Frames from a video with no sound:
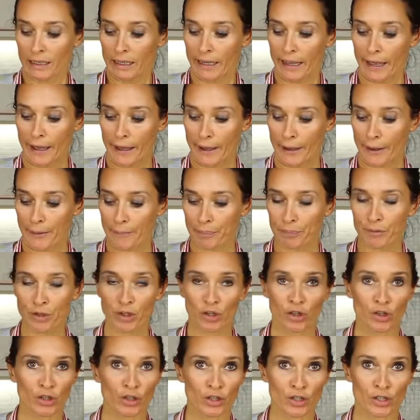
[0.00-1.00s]

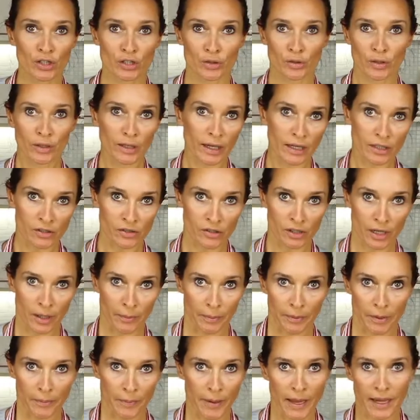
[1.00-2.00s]
You could do an extra
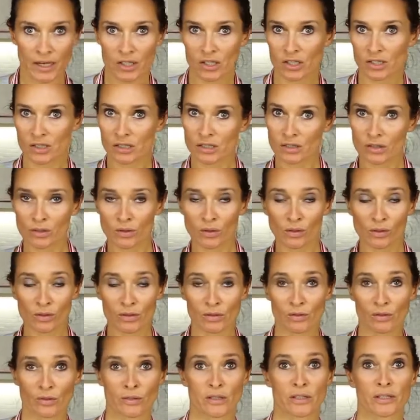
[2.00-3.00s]
couple of batches and do all
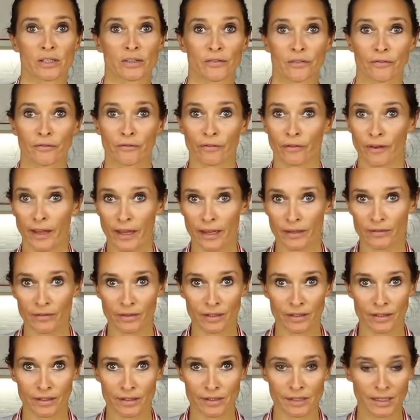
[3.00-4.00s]
sorts of different
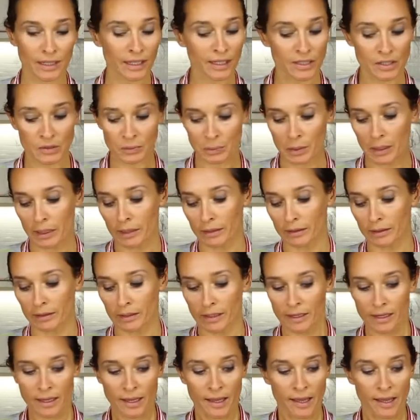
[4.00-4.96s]
flavours in each one.